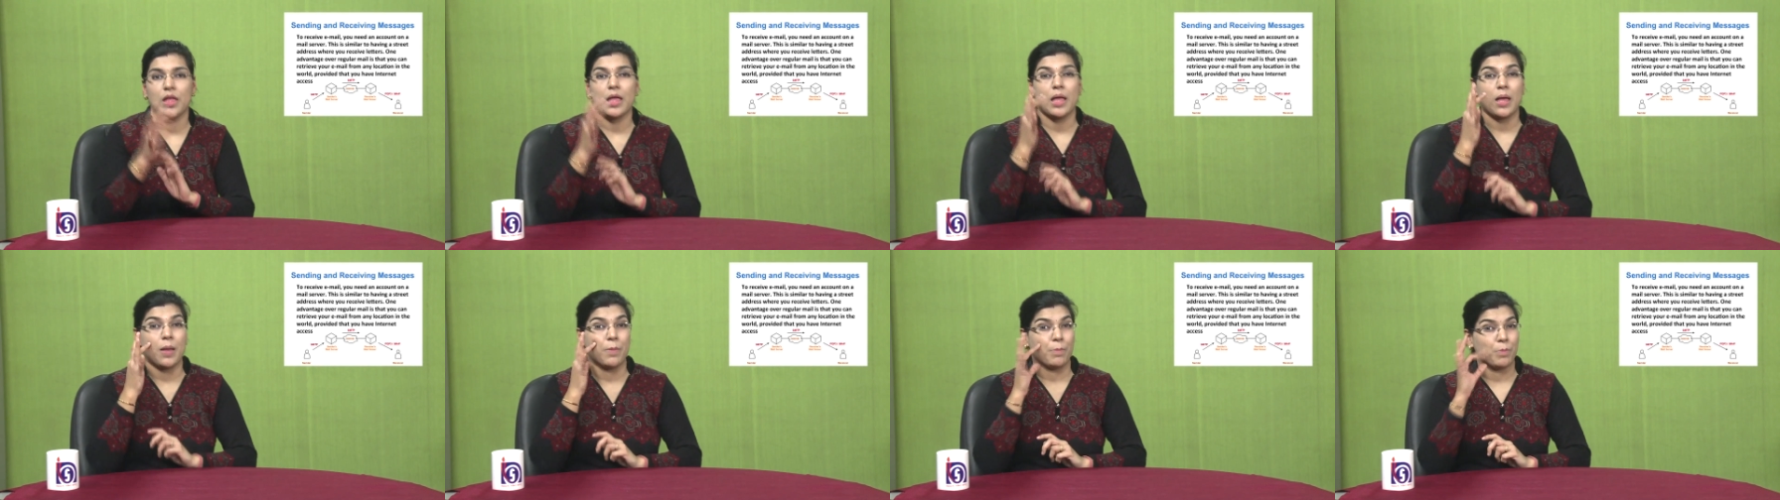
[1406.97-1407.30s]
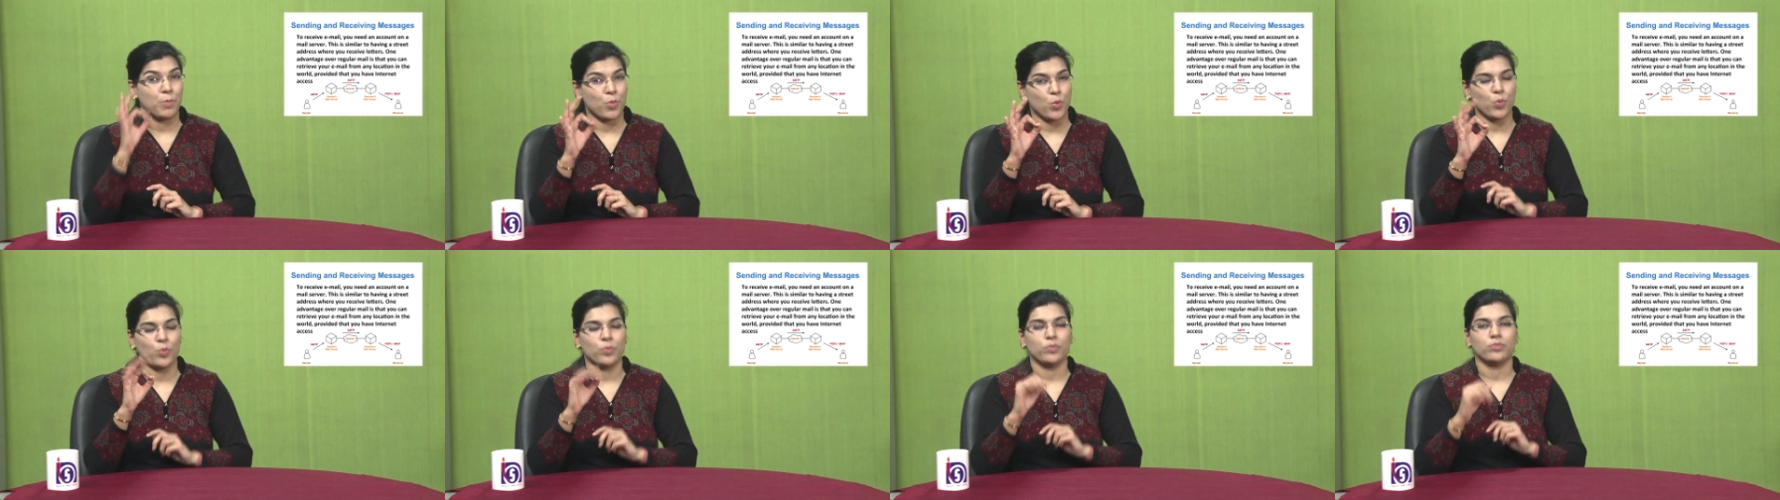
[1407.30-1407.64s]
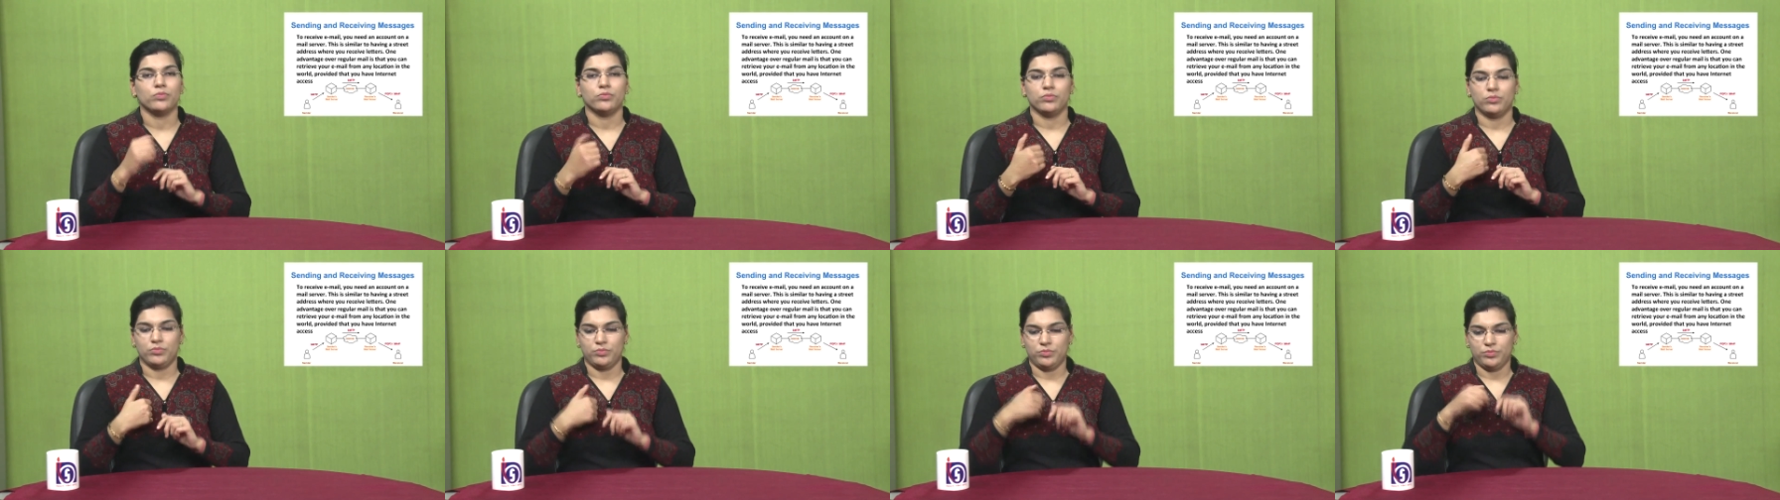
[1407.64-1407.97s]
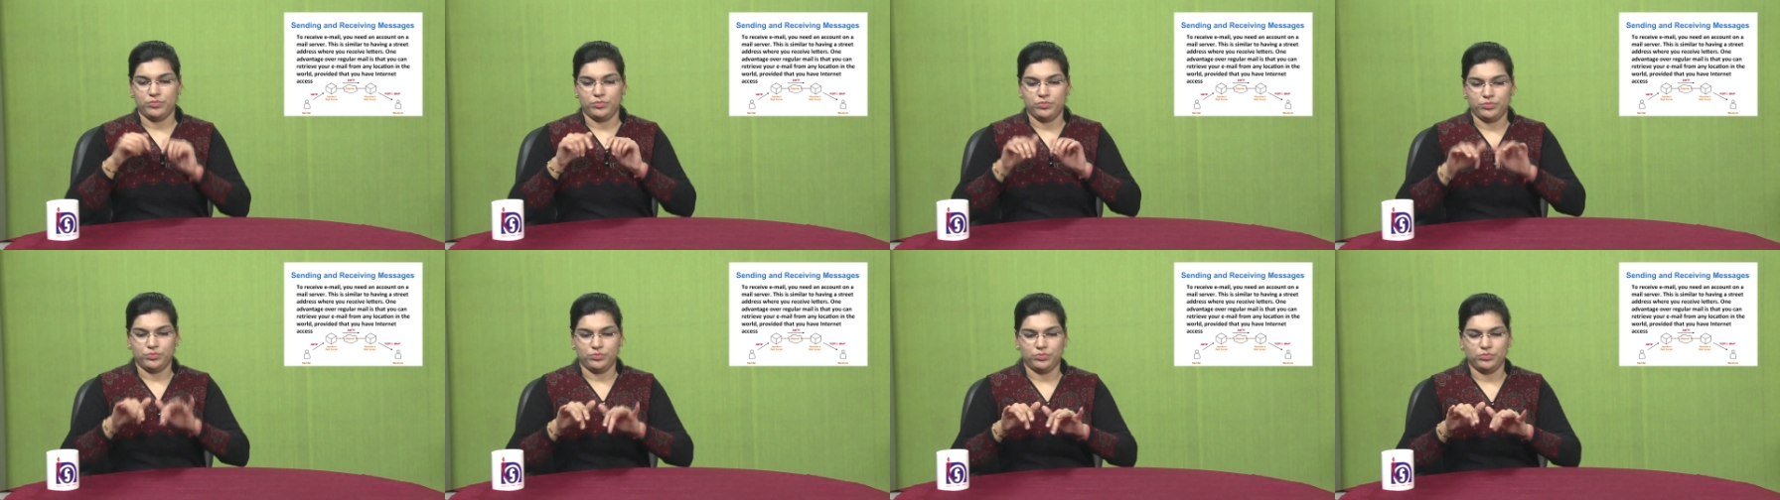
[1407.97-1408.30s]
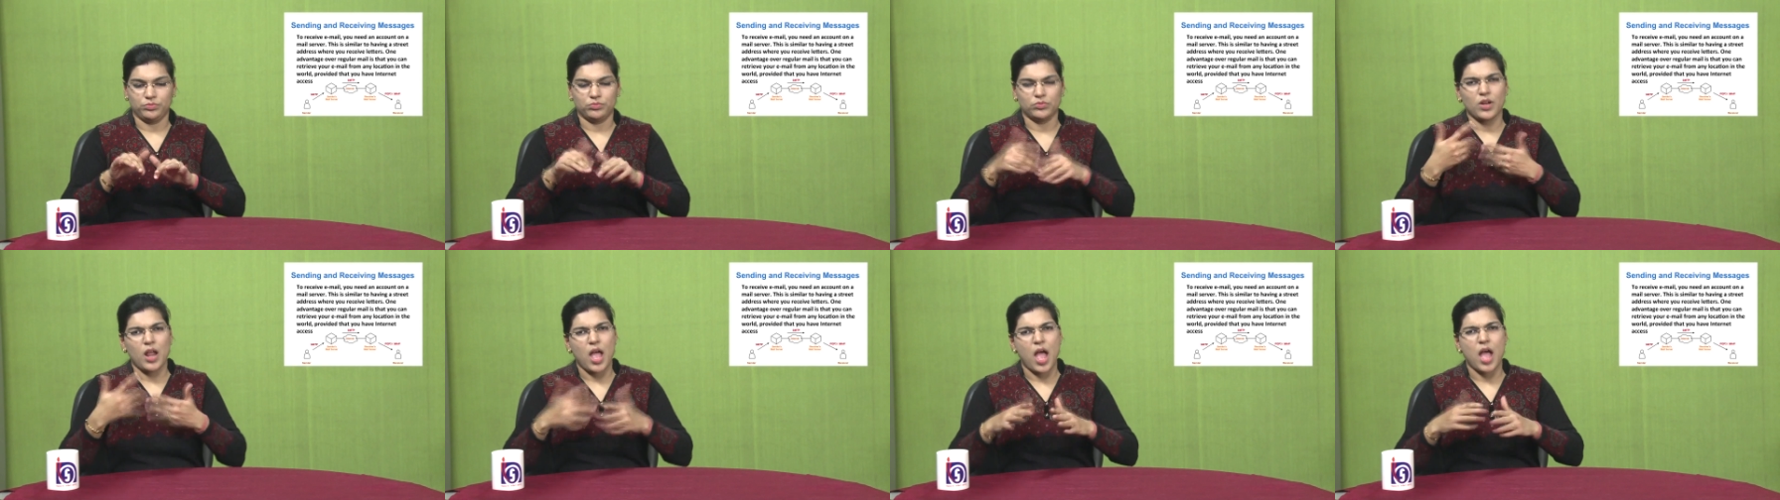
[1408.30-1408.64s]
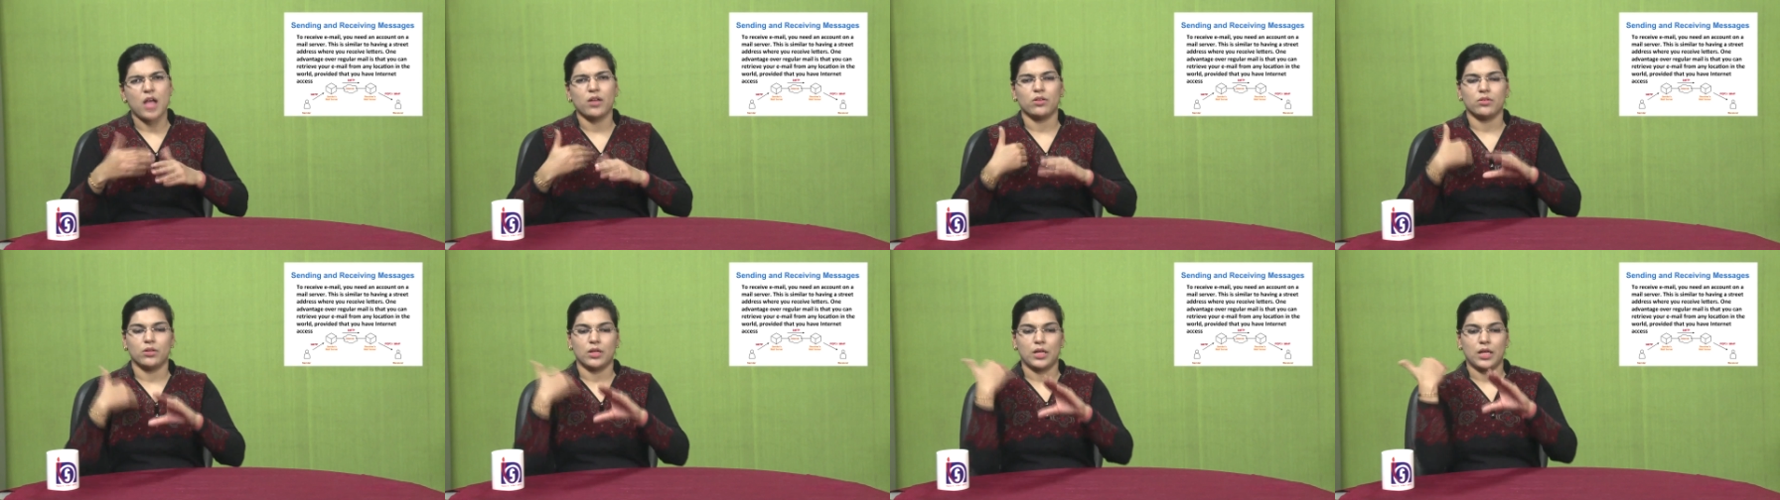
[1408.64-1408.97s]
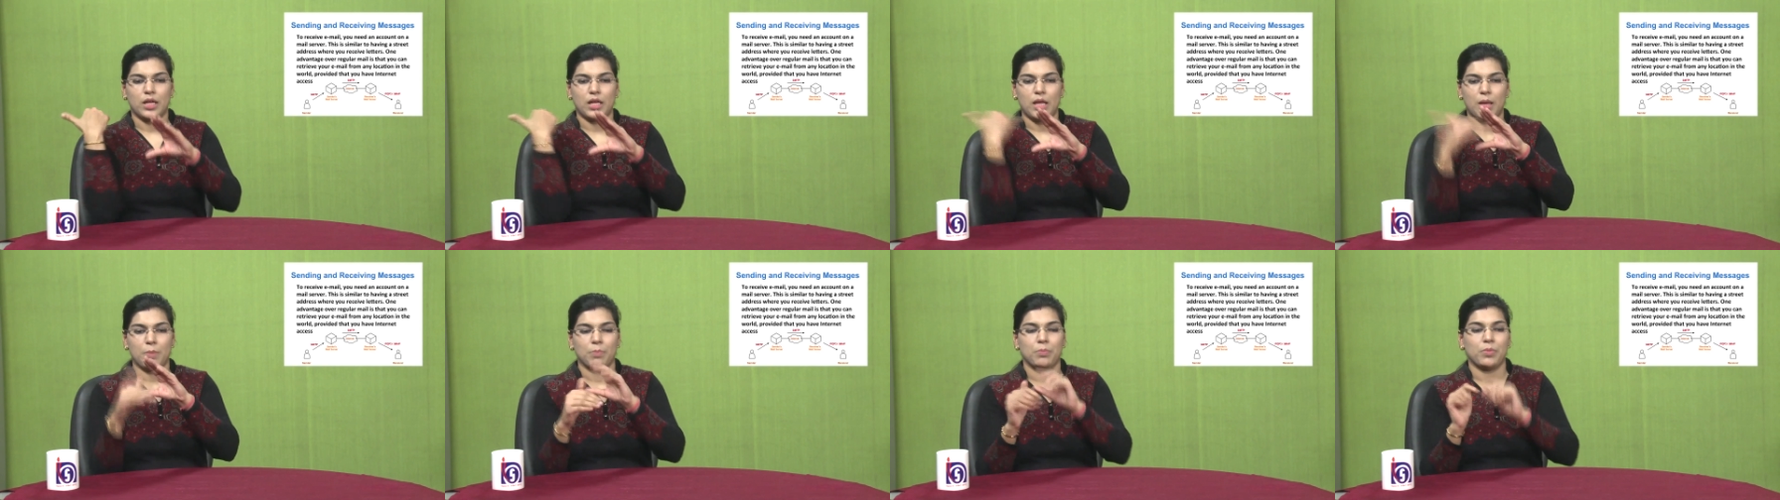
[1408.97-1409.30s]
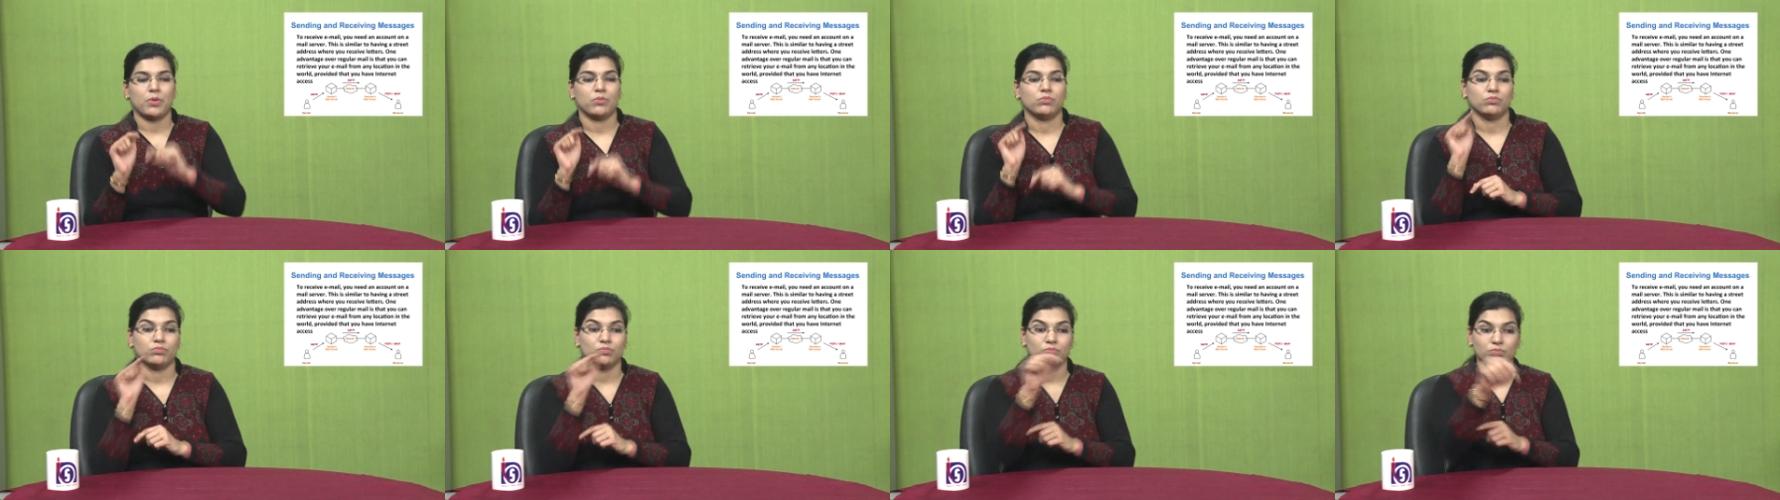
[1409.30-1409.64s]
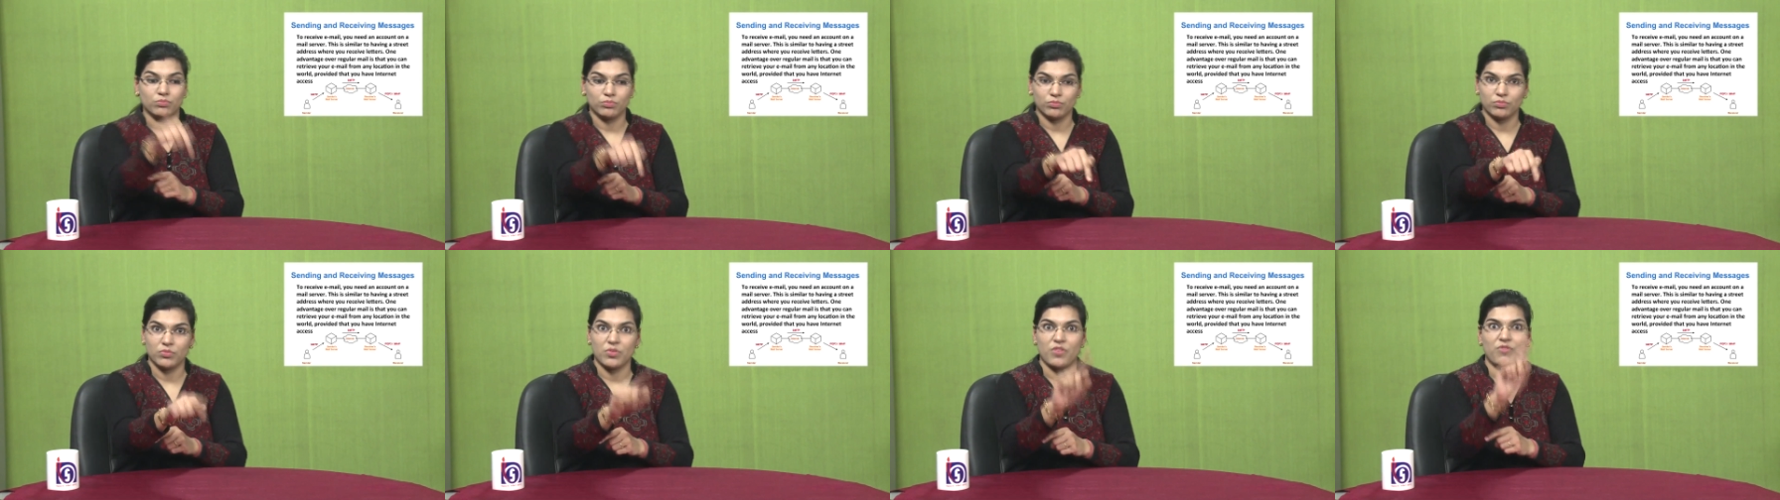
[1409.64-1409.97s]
This is similar to have a street address